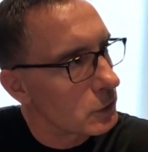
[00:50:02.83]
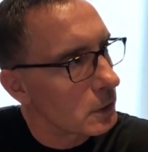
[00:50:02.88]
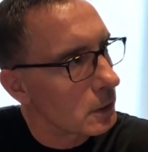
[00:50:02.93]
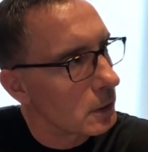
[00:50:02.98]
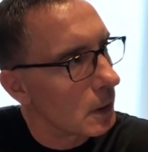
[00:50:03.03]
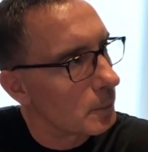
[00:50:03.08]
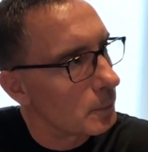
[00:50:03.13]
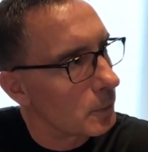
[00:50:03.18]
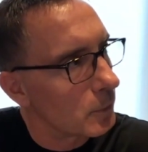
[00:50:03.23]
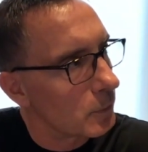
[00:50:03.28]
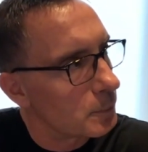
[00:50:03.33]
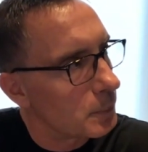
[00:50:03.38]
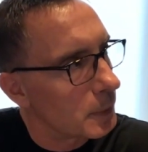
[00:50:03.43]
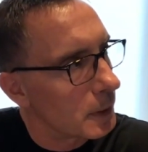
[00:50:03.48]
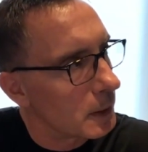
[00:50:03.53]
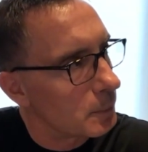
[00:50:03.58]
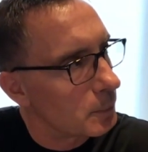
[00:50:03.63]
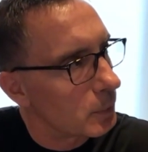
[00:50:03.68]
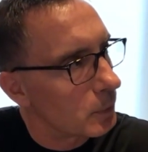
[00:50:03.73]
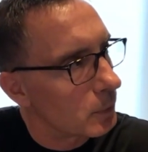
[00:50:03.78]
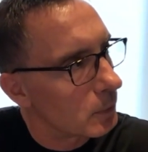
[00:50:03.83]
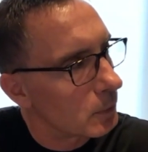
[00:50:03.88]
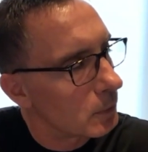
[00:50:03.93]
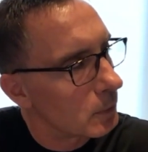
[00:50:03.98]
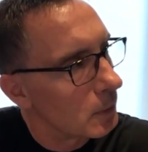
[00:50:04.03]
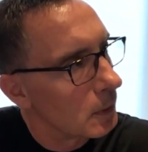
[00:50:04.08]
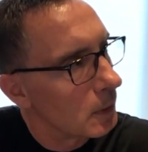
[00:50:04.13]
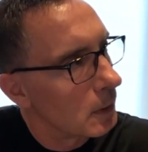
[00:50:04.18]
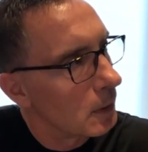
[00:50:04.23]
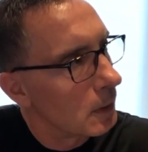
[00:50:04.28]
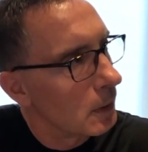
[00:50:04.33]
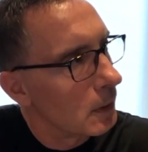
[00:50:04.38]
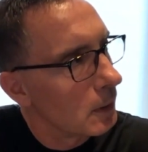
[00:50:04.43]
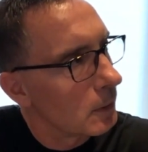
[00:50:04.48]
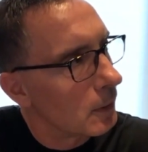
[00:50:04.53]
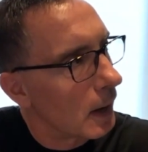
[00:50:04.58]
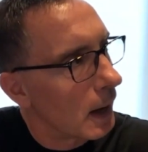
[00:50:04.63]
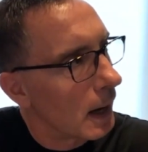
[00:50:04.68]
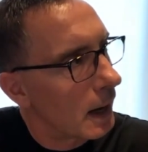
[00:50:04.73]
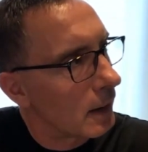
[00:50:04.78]
the number of people
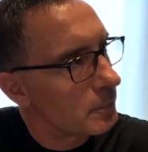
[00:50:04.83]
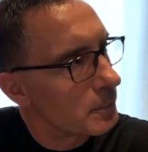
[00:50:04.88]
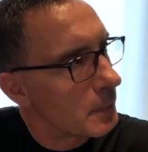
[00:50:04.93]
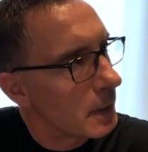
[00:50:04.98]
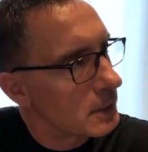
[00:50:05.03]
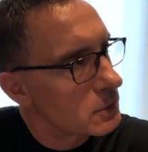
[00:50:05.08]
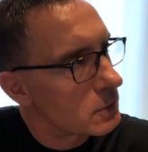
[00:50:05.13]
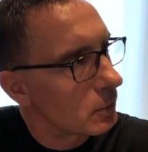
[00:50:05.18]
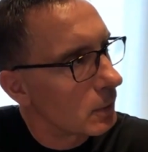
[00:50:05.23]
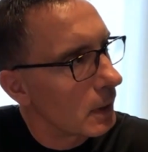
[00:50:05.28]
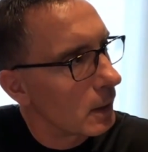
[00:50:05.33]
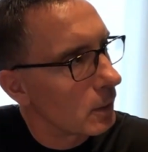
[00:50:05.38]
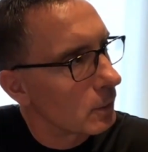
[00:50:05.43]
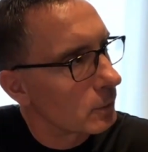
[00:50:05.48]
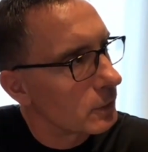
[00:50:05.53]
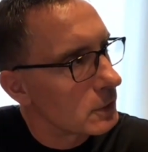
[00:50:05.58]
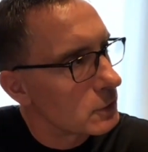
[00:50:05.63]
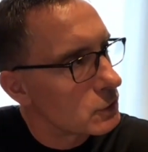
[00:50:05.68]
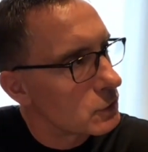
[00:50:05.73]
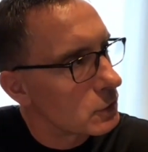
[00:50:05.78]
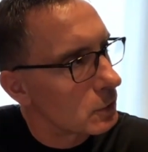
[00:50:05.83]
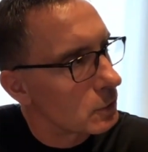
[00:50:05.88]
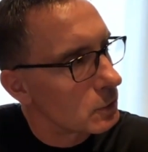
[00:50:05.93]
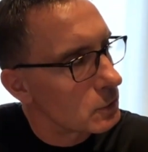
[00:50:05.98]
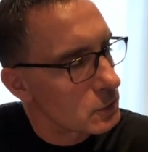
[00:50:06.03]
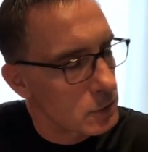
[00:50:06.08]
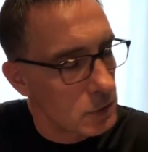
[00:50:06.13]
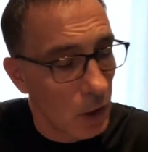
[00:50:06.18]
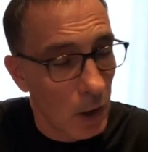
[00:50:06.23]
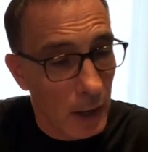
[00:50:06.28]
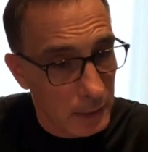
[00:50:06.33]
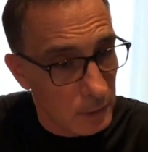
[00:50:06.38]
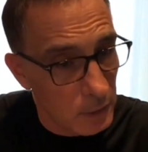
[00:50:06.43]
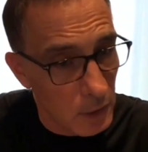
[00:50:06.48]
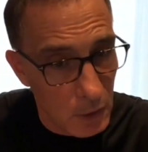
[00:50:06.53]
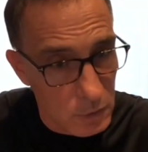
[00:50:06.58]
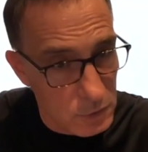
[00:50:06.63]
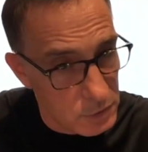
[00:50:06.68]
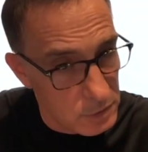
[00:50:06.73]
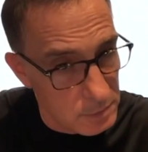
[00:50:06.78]
that have mental health issues,
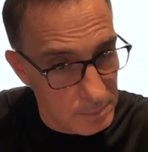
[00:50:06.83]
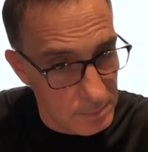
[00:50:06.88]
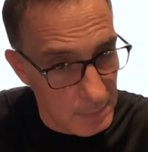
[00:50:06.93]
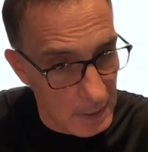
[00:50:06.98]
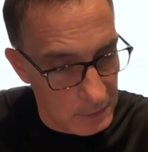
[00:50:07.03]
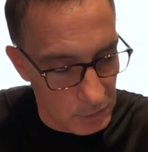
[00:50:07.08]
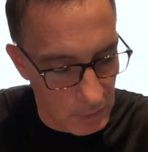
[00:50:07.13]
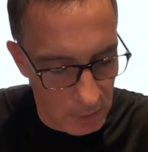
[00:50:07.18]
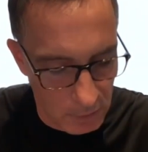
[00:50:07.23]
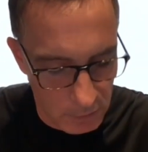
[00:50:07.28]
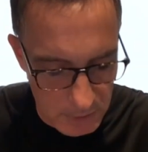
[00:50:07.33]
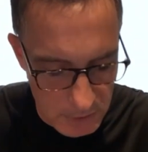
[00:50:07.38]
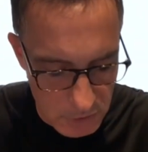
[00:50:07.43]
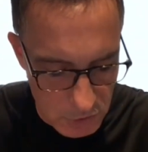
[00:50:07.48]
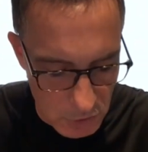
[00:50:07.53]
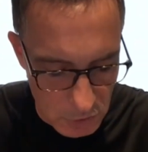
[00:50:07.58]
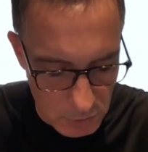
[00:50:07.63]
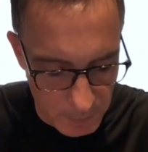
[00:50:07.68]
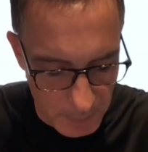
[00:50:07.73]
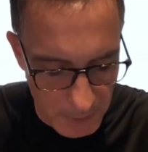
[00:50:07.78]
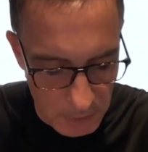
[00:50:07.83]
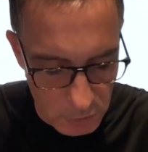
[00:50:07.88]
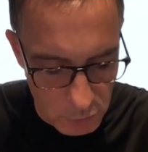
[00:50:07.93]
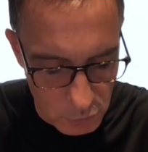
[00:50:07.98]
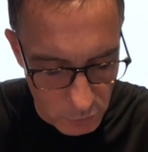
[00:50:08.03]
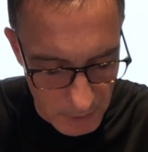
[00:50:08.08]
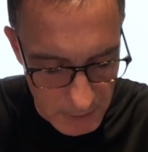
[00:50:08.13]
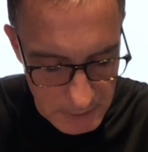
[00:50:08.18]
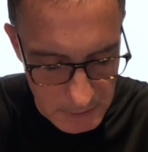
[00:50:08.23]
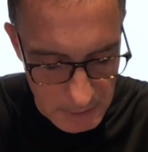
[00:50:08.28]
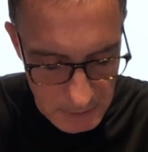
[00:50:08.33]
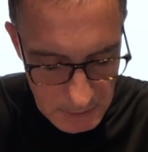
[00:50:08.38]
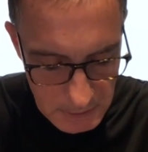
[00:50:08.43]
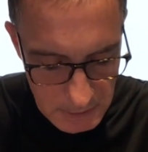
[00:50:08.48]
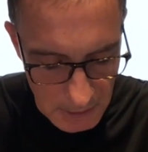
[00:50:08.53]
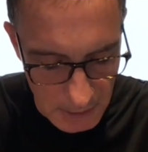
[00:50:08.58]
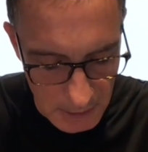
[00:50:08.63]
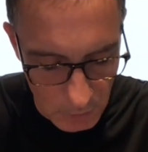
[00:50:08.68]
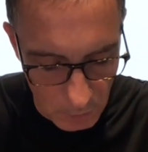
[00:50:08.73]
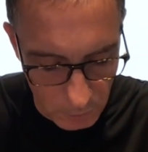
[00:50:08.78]
diagnosed mental health issues, being treated
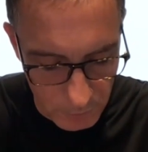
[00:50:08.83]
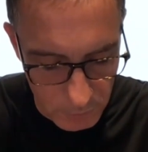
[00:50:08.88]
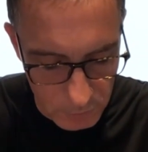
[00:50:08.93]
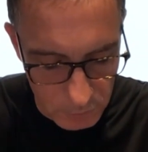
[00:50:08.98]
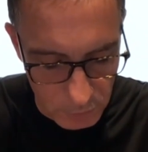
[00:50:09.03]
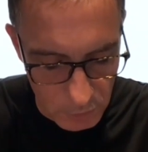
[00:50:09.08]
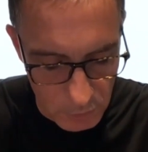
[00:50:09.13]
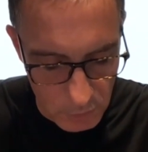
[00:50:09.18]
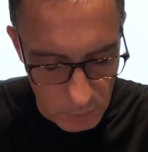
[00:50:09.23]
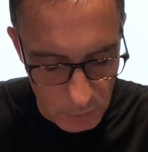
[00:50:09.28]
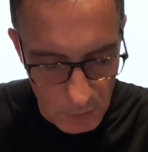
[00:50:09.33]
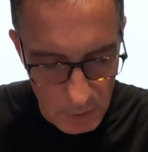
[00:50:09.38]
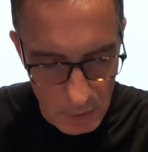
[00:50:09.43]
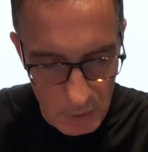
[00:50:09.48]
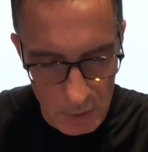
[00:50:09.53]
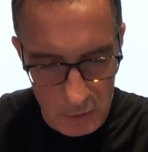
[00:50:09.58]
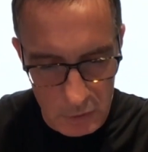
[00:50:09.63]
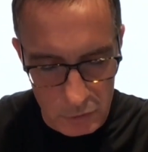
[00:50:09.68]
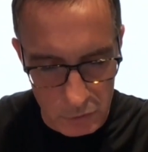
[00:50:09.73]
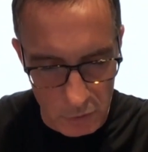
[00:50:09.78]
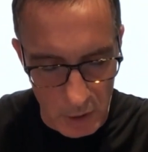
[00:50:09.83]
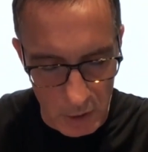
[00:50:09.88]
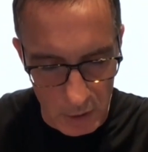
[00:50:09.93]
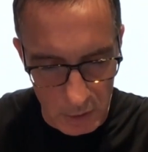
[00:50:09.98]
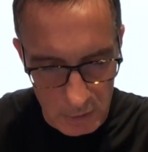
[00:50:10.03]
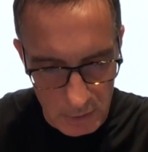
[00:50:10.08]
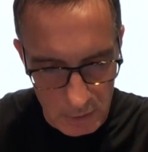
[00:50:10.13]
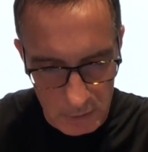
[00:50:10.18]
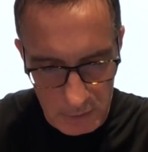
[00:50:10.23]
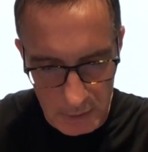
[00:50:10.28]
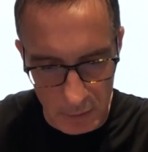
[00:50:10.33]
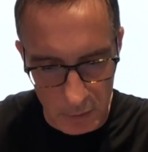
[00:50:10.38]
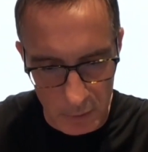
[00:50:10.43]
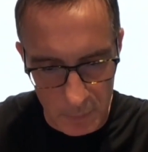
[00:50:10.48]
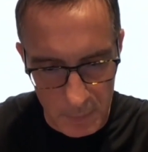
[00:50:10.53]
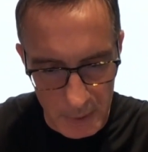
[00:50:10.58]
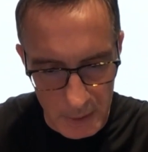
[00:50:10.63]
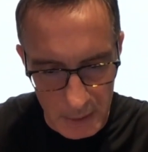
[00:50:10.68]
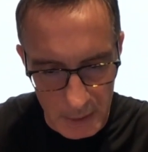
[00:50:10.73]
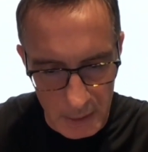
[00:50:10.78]
today, often through drug
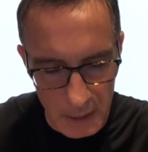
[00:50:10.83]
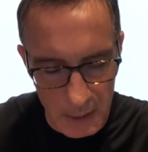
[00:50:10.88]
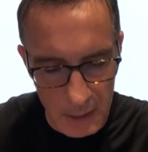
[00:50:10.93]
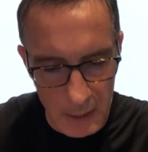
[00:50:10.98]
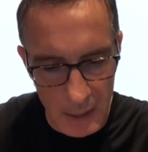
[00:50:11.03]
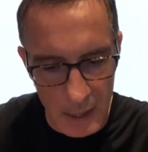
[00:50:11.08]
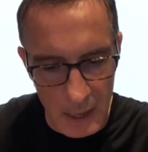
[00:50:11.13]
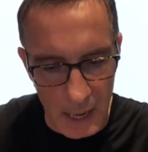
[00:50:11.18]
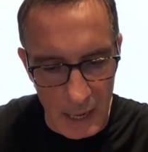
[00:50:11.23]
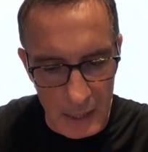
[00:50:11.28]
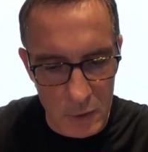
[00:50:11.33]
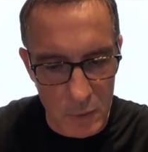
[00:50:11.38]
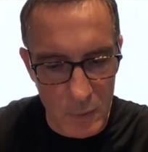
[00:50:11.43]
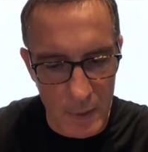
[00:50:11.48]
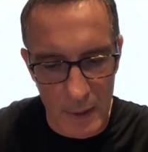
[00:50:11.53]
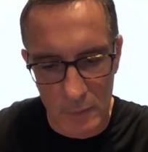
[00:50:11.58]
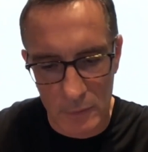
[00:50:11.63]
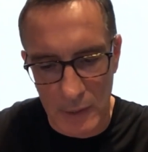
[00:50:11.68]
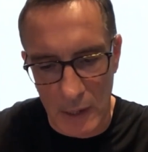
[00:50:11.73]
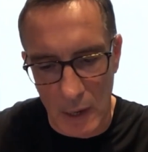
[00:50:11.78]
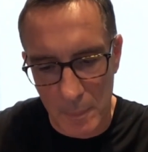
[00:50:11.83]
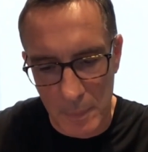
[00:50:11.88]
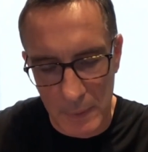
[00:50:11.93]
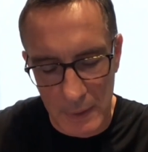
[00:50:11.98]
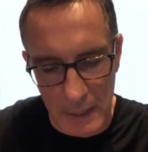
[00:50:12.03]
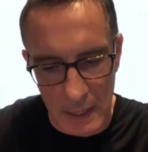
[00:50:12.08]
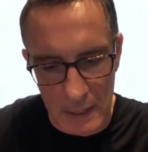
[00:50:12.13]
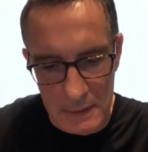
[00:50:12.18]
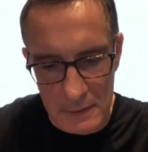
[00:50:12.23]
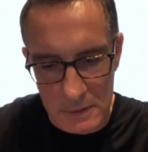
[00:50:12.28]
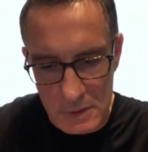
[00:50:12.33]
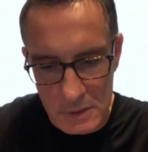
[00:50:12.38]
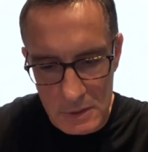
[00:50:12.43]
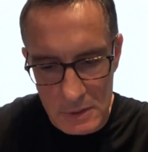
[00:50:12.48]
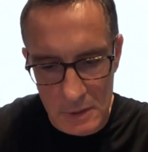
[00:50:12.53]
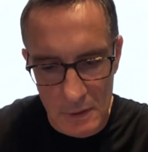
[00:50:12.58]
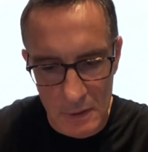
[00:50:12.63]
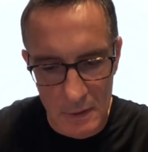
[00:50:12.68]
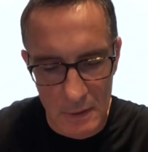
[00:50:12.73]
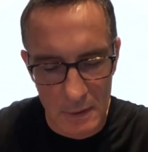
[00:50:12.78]
therapy, and you held that up
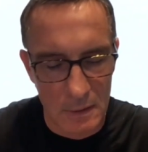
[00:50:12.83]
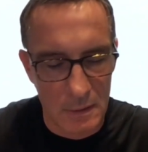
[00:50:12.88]
against,